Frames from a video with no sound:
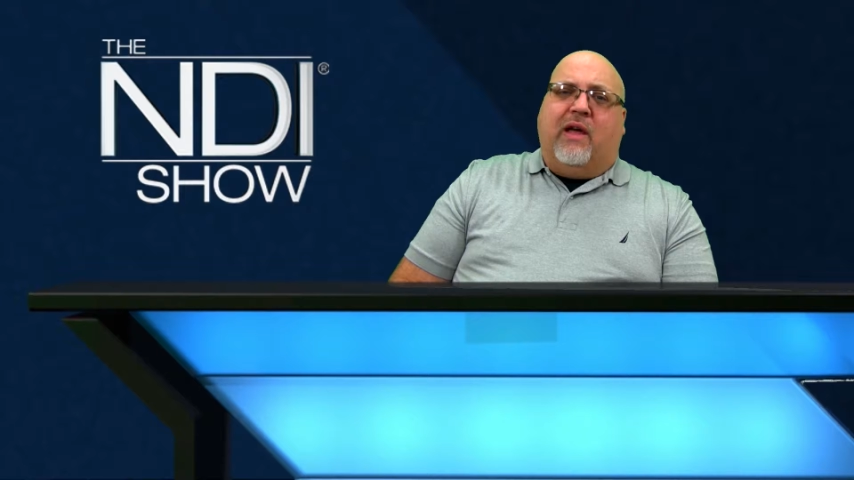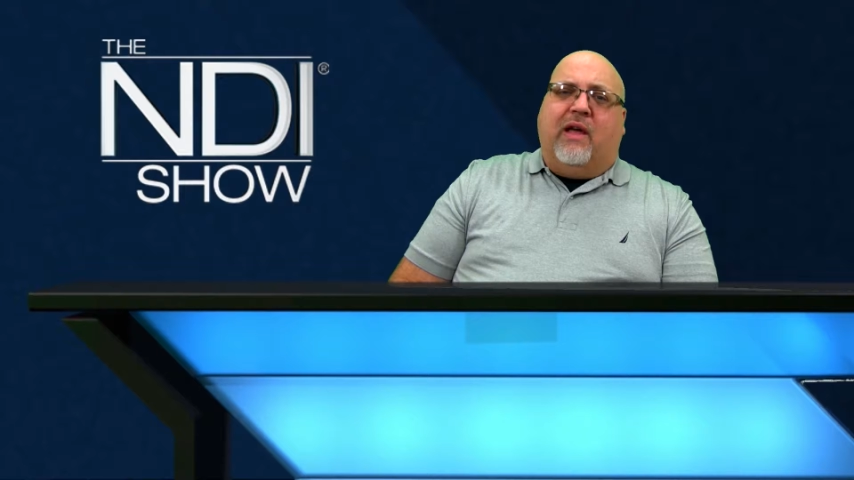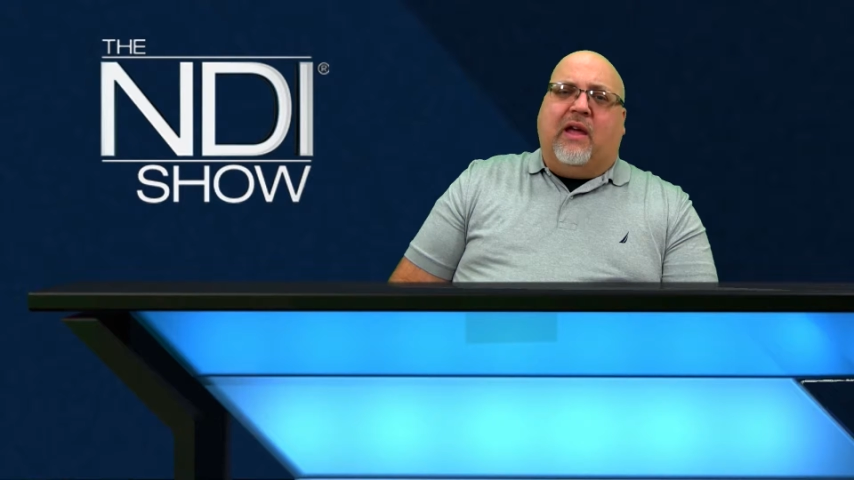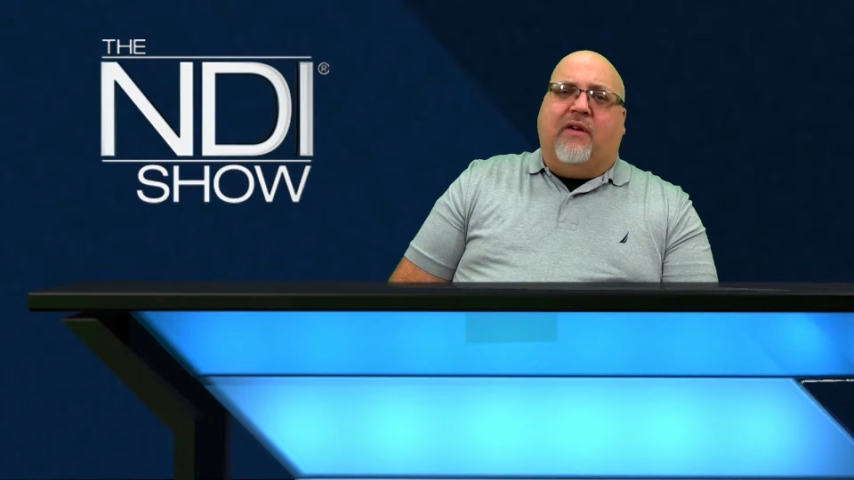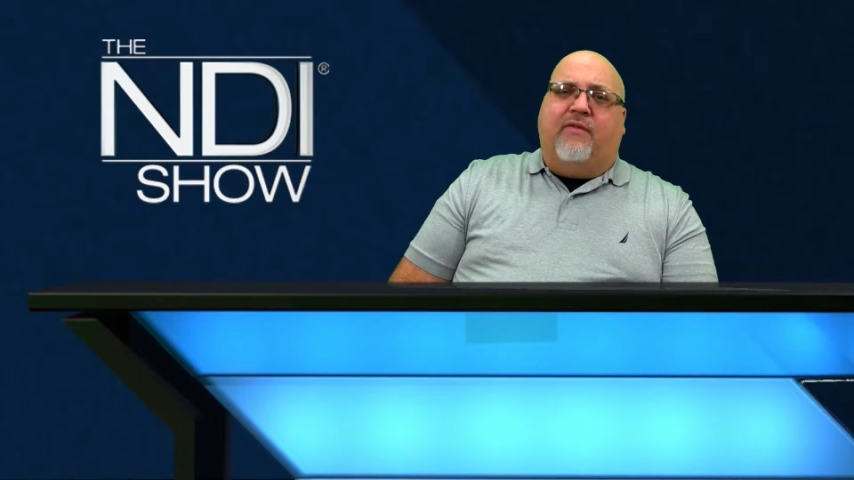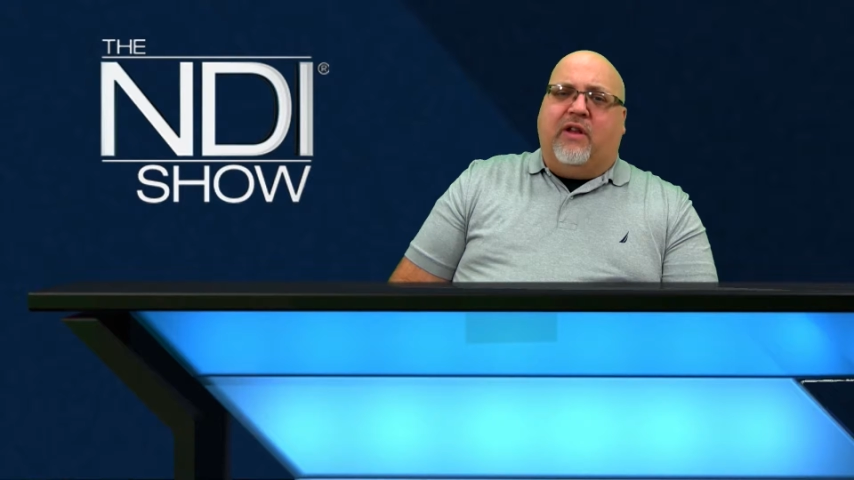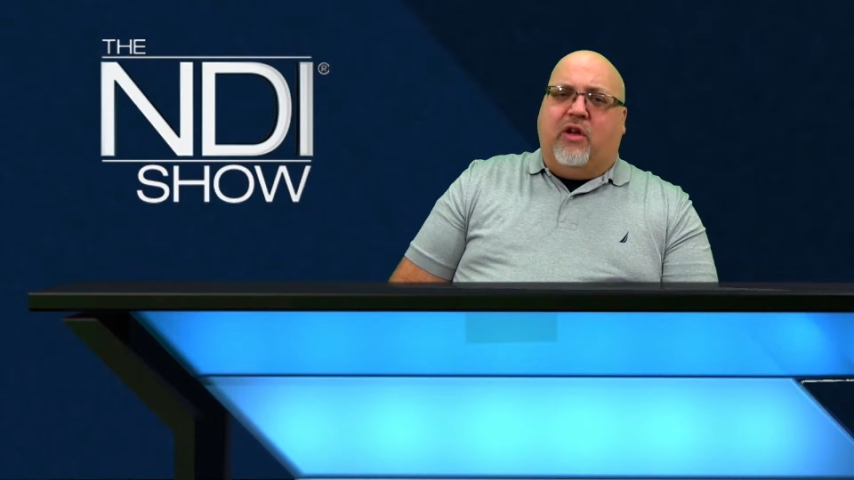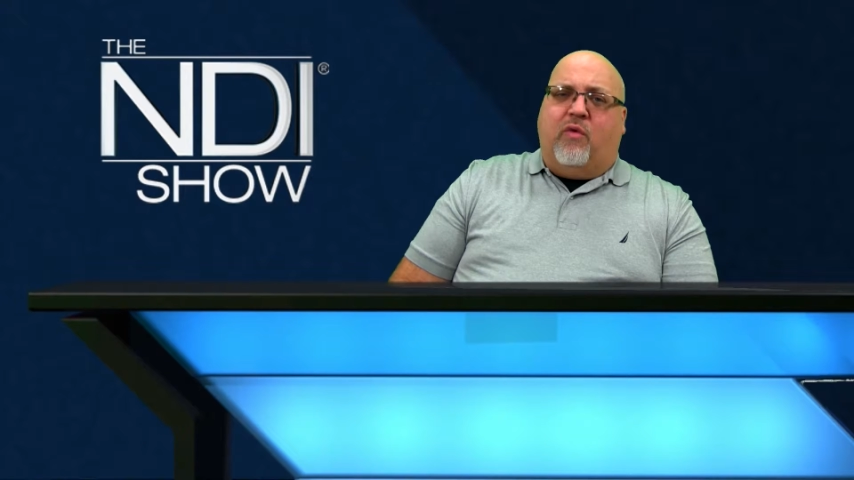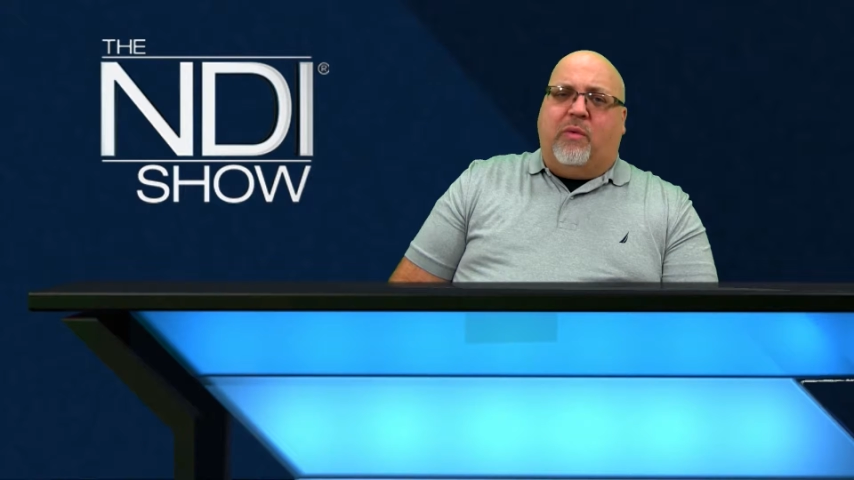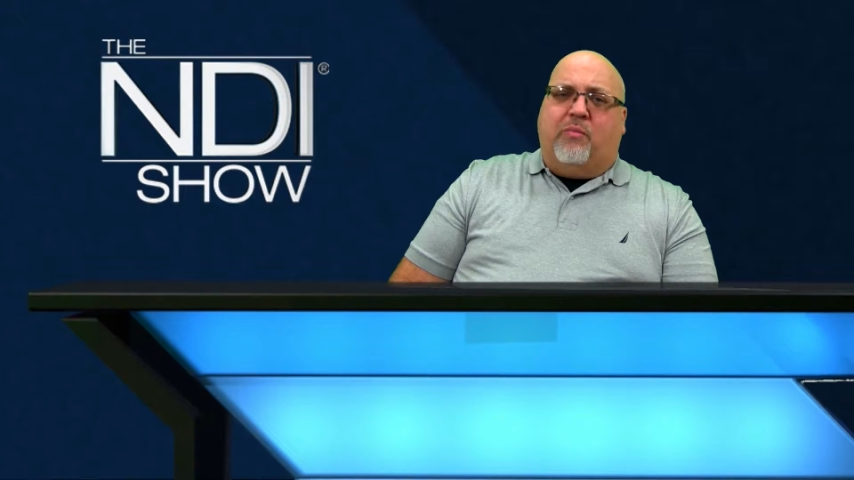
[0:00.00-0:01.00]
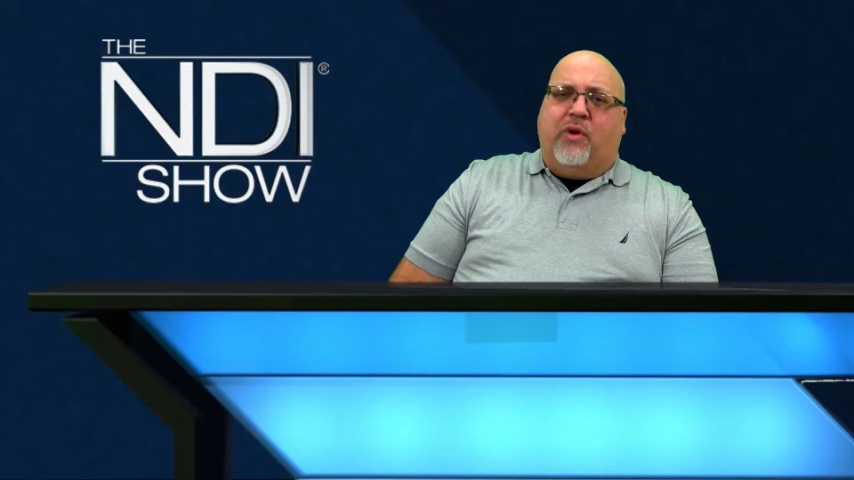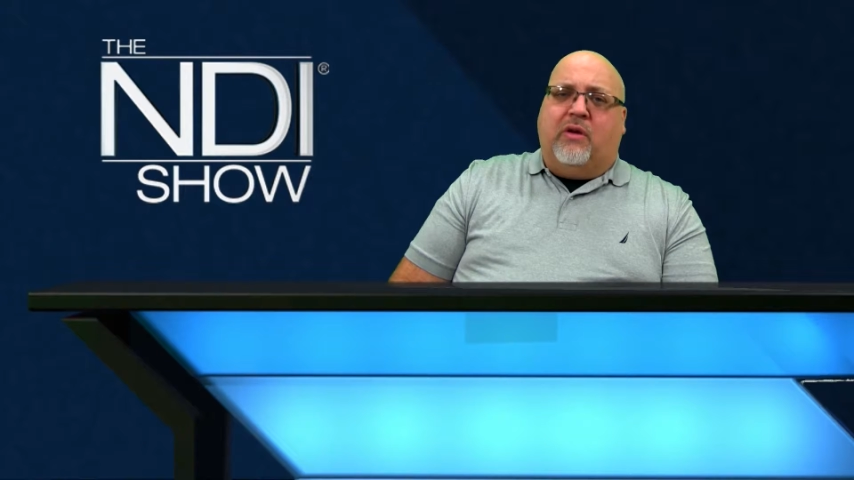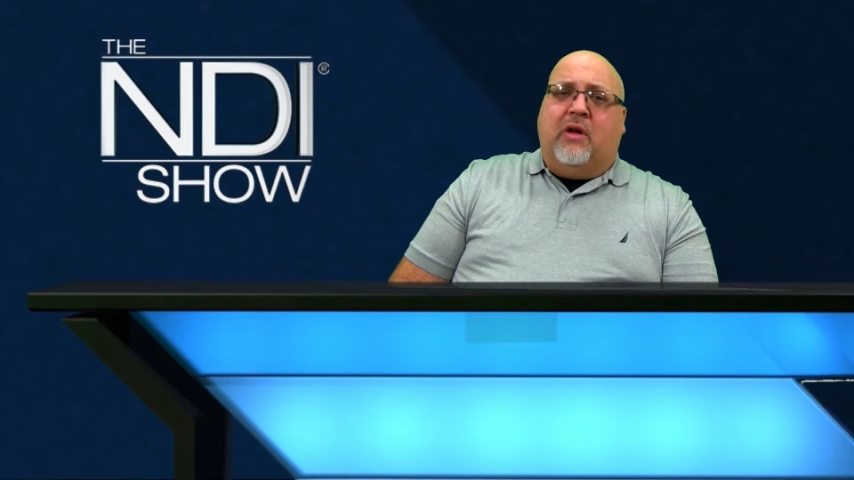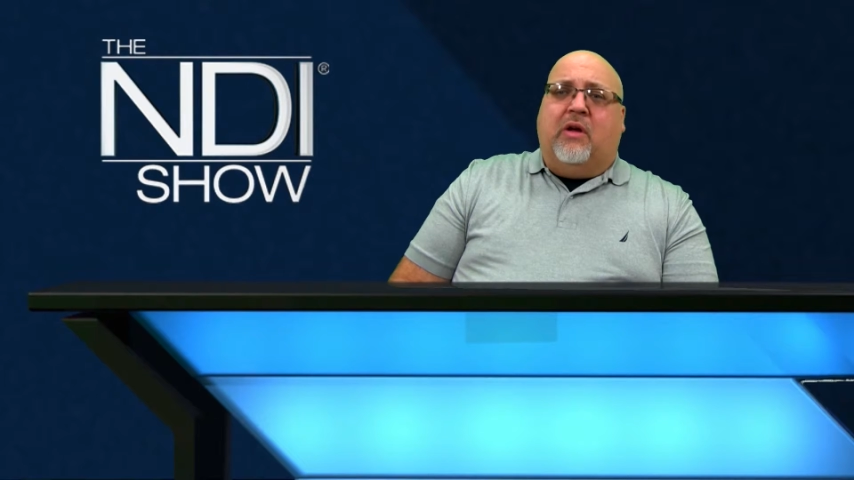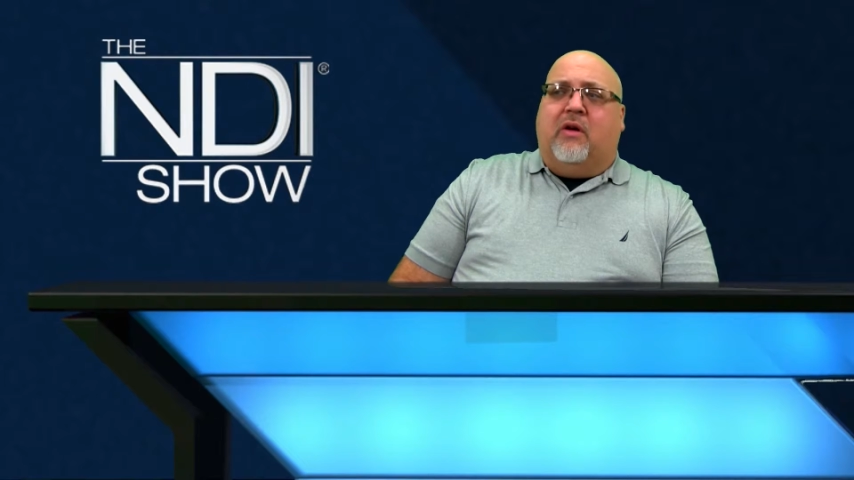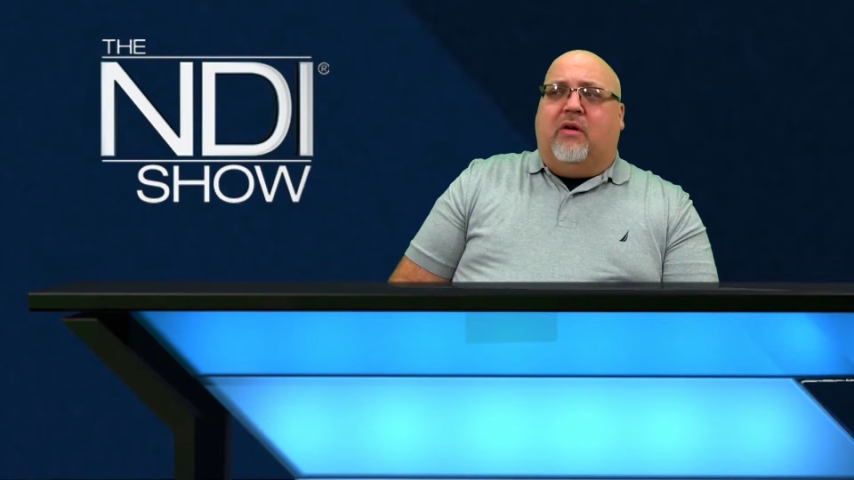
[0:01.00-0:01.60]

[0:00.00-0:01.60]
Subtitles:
a video input,